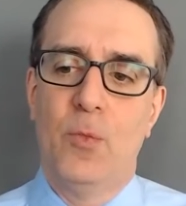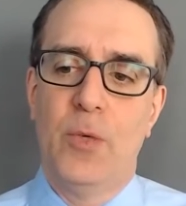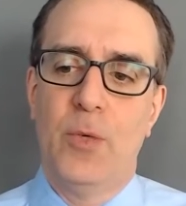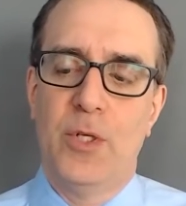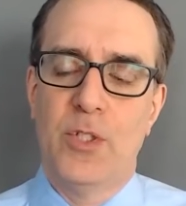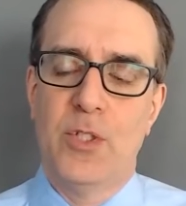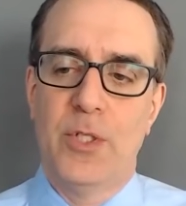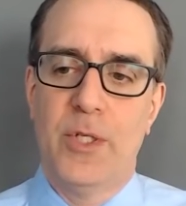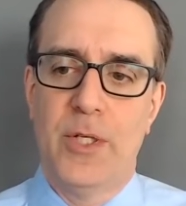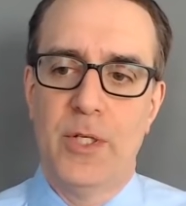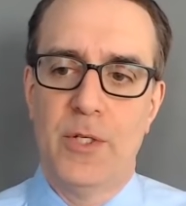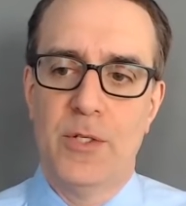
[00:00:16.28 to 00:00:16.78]

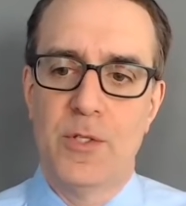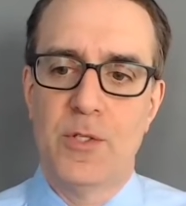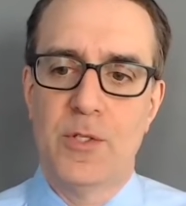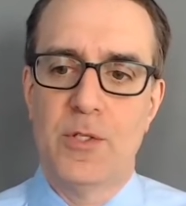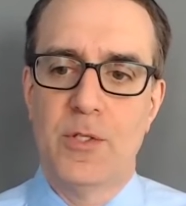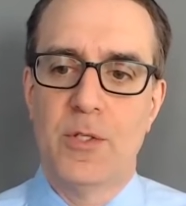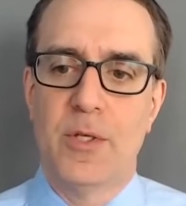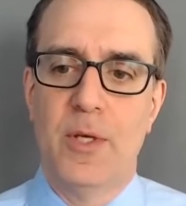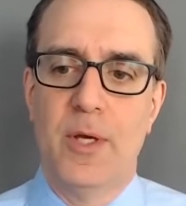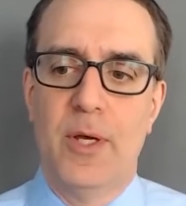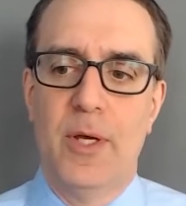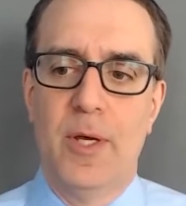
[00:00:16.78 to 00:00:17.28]
which
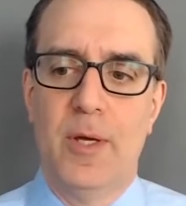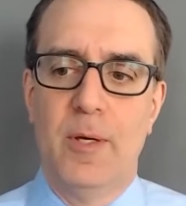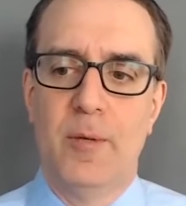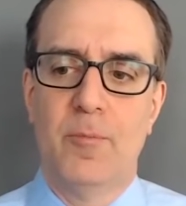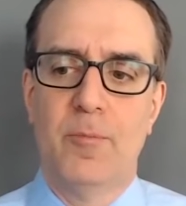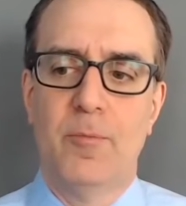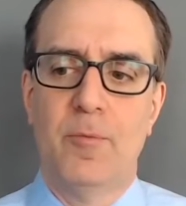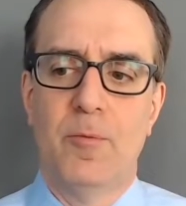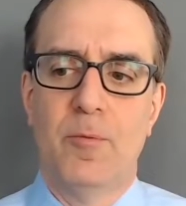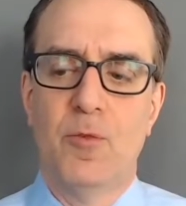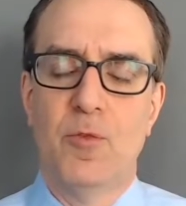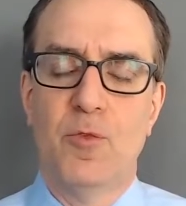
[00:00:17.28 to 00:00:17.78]
is
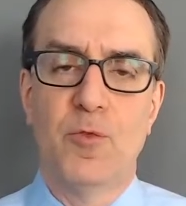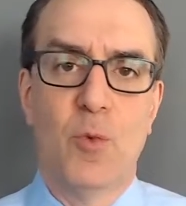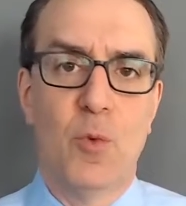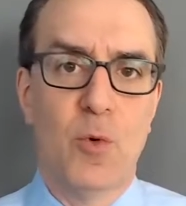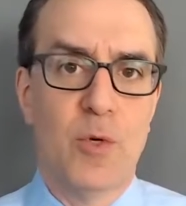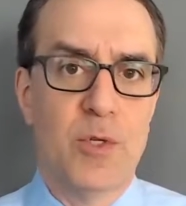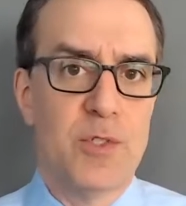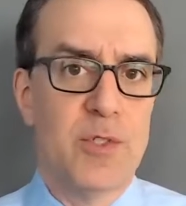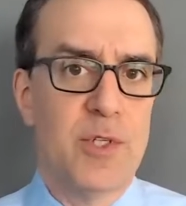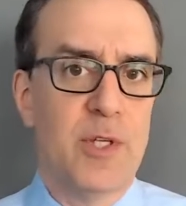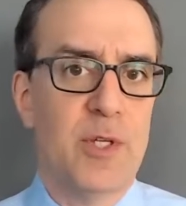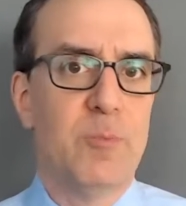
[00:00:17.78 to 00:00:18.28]

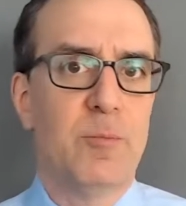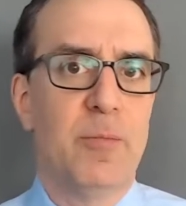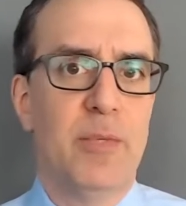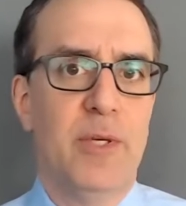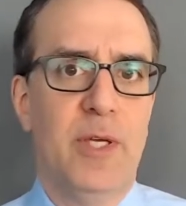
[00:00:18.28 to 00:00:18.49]
forcing